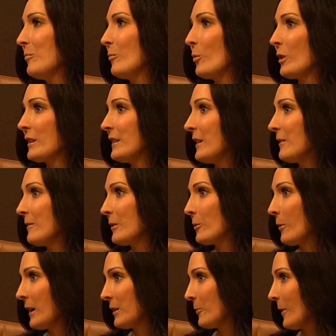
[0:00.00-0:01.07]
worked there for
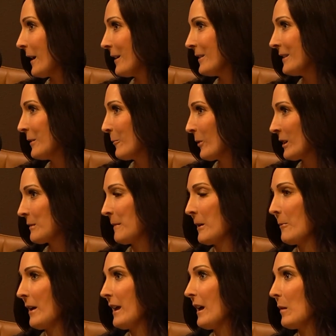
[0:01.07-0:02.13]
quite a while, and then worked my
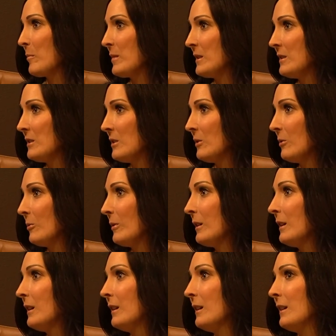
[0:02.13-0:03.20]
way up into
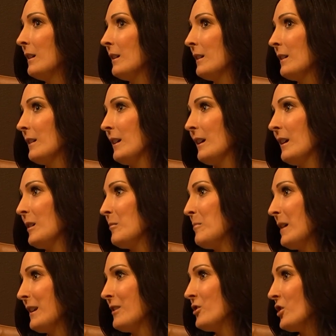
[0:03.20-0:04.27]
a
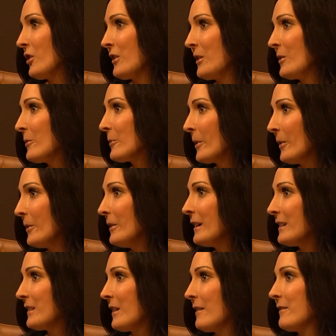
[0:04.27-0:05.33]
managerial role
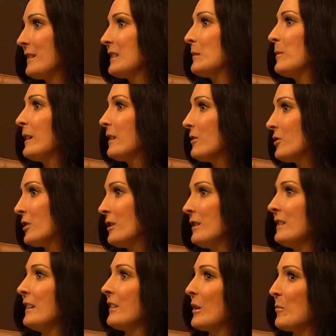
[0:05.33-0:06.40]
as office manager.
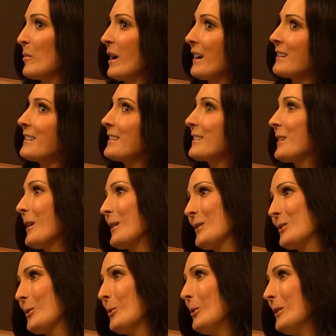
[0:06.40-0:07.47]
And then our practice got
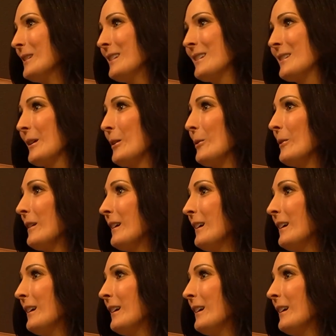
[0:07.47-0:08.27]
sold. So